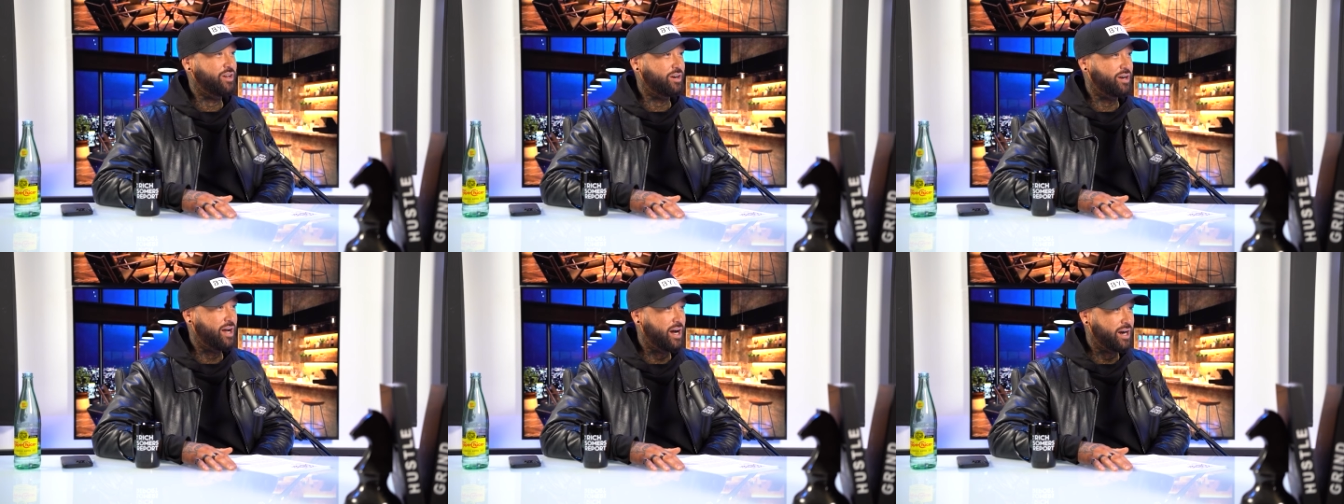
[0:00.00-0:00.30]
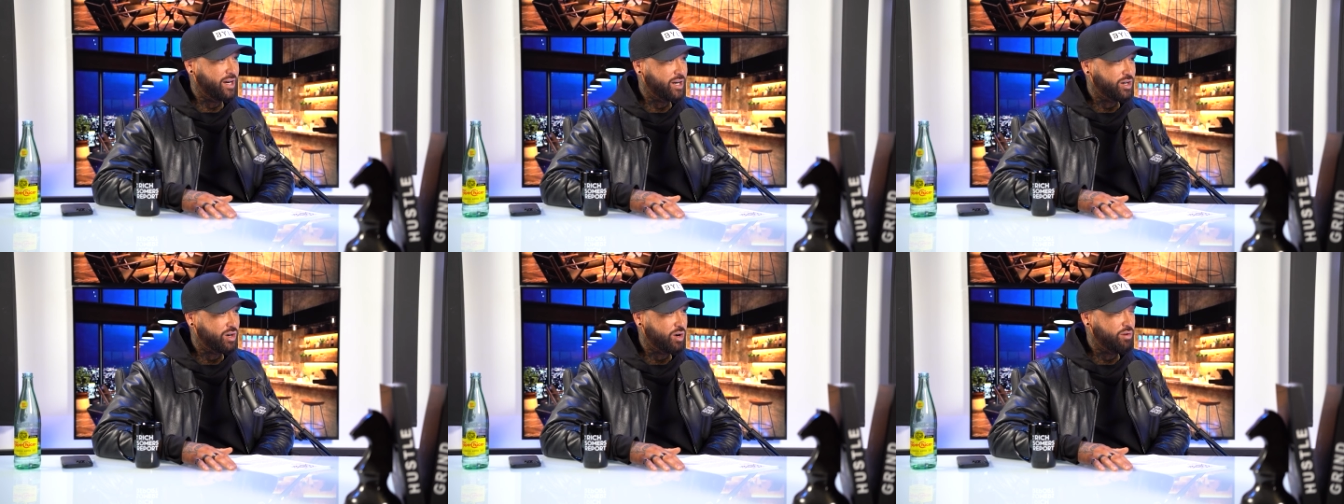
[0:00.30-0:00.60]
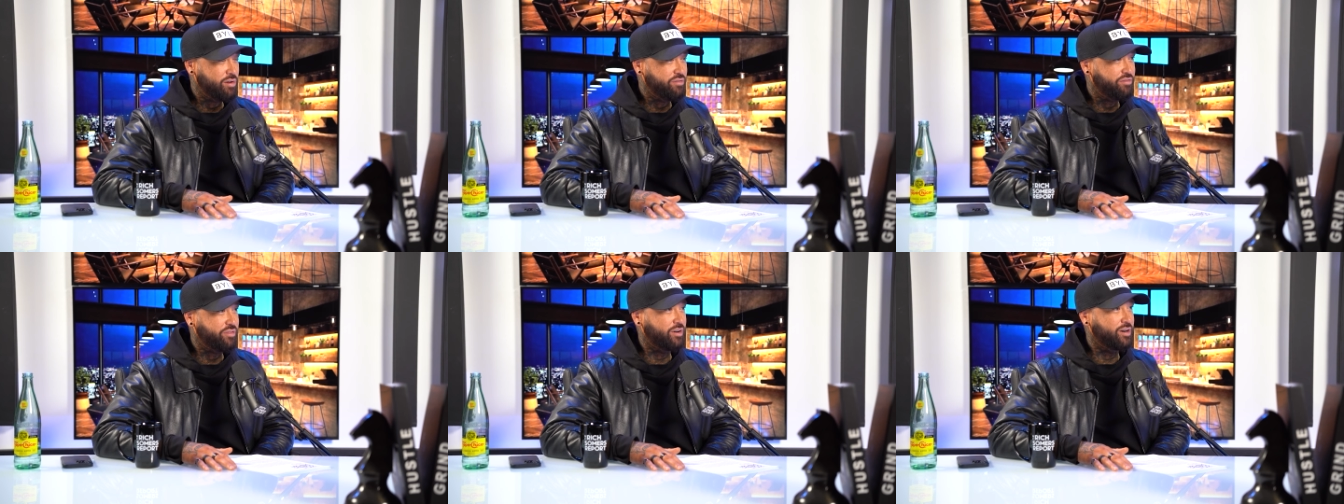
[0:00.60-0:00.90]
You're not going to
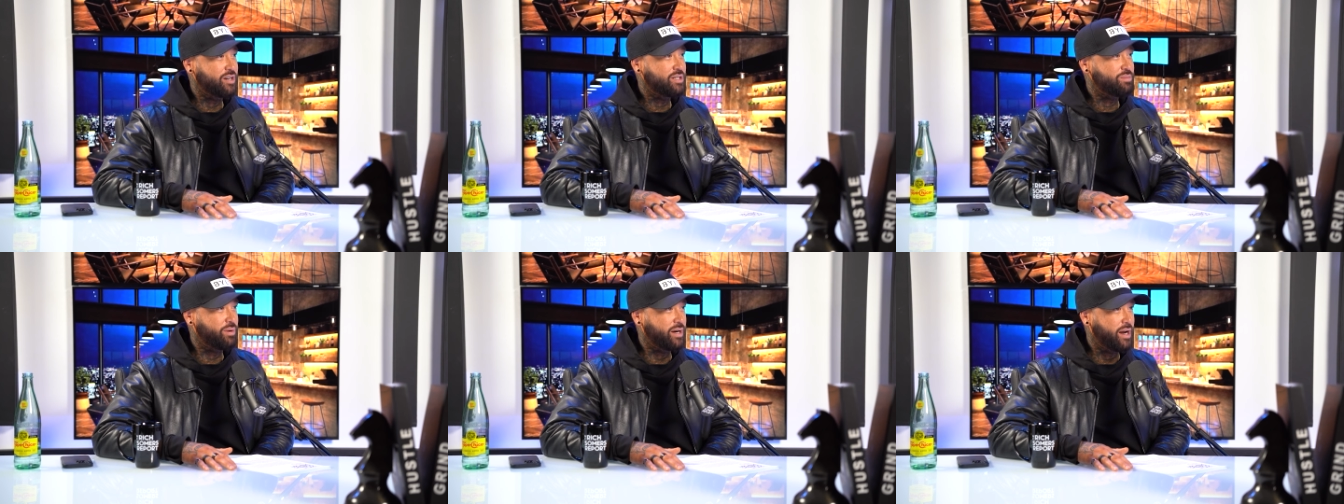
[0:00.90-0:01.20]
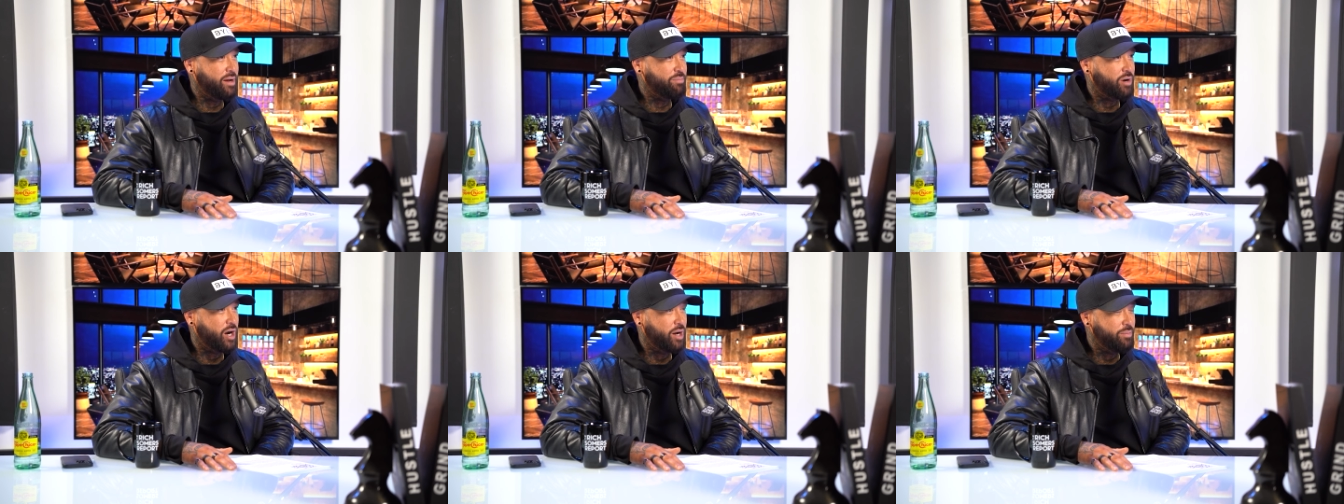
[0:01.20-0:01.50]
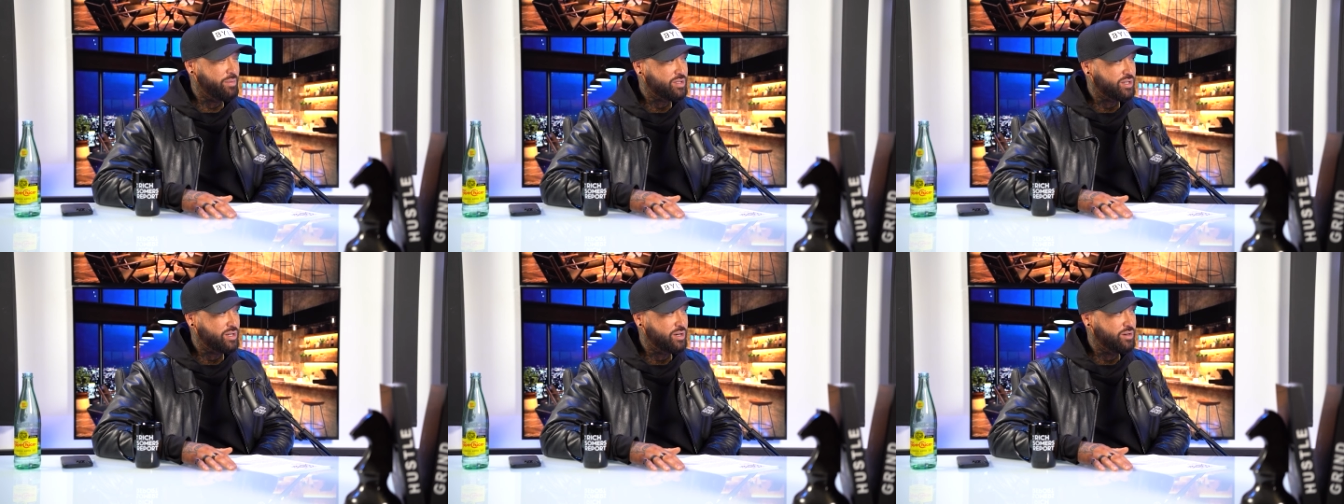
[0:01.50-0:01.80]
grow at first, but I
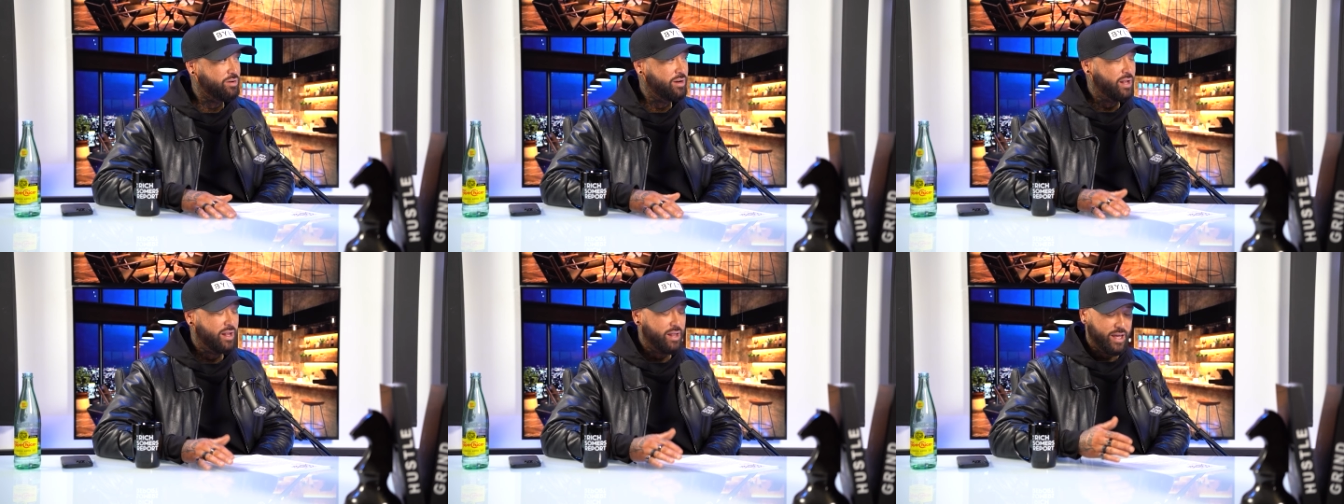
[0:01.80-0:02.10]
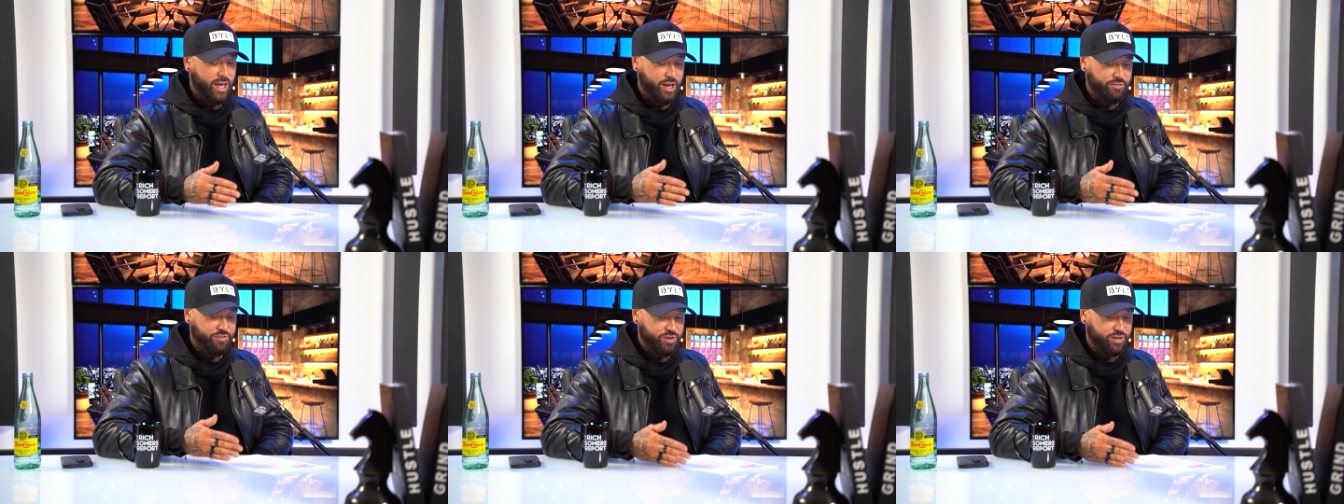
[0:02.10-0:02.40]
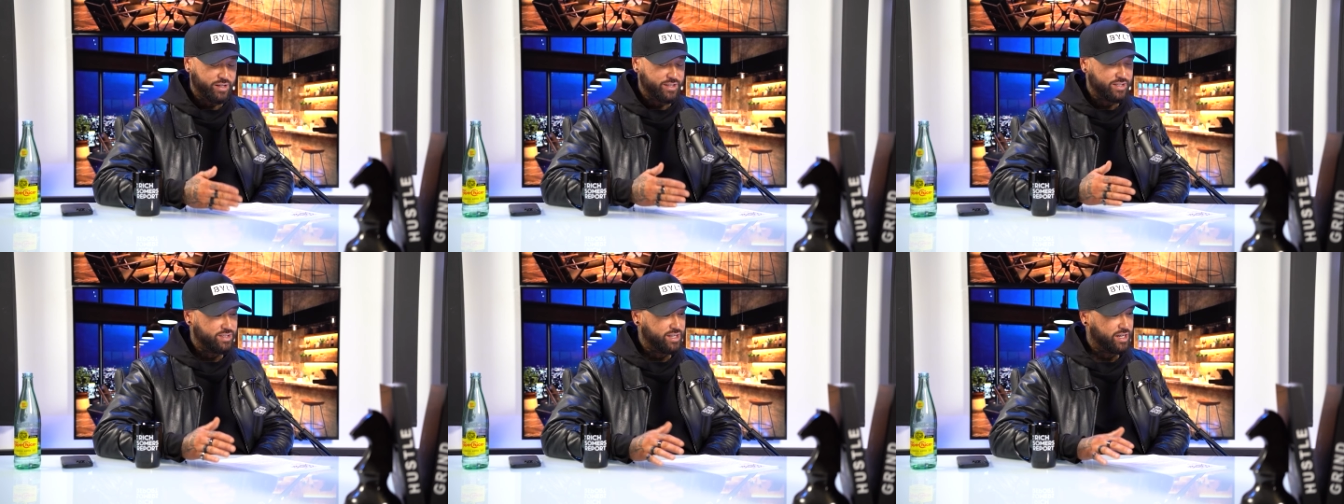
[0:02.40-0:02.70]
promise you, if
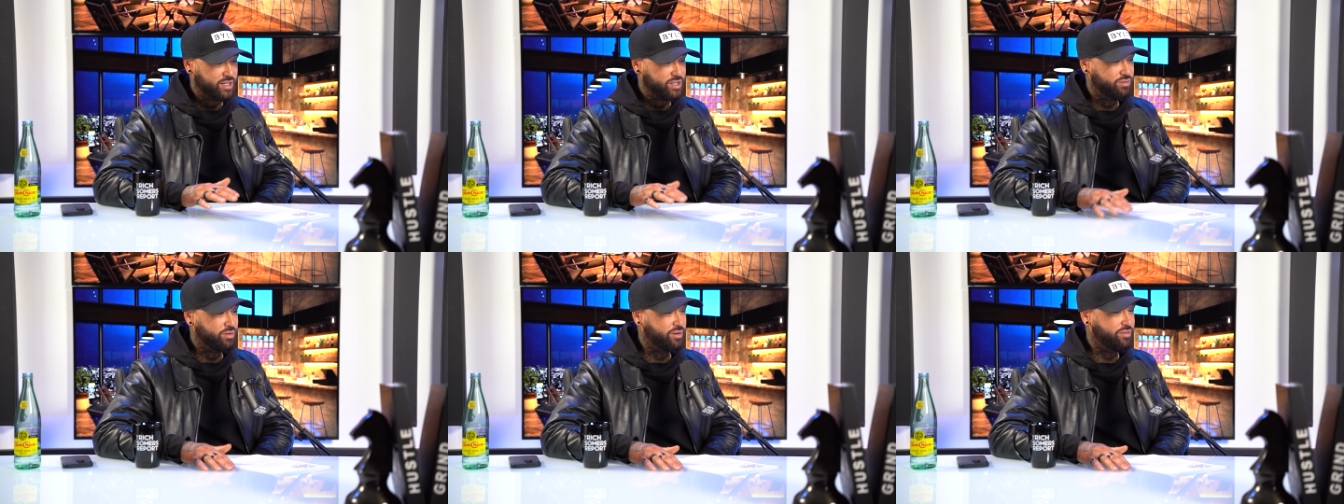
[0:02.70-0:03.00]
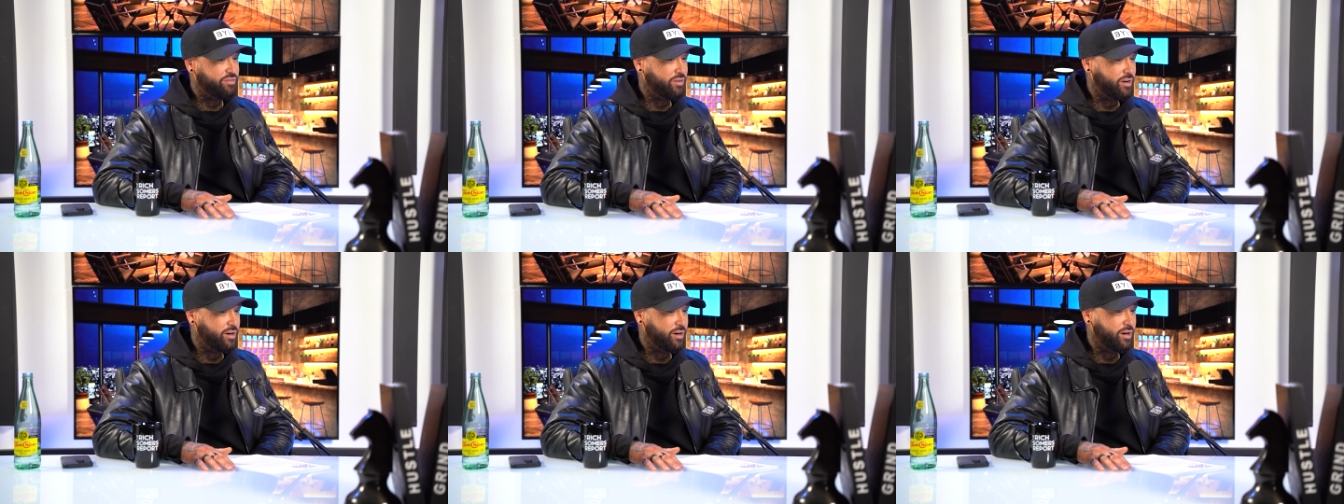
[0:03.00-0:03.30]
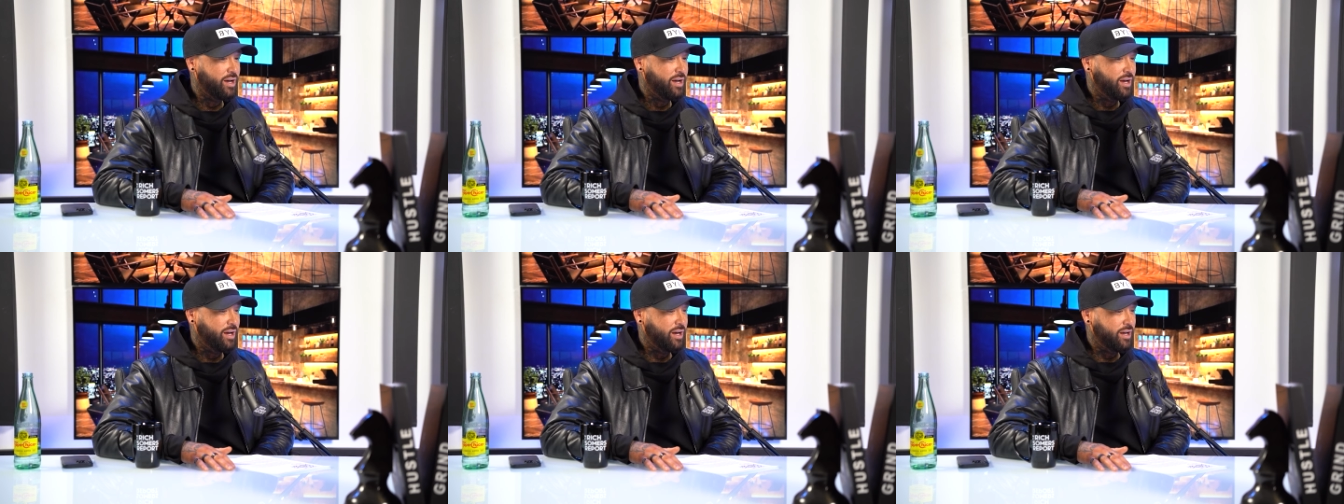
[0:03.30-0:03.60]
you can stick to it for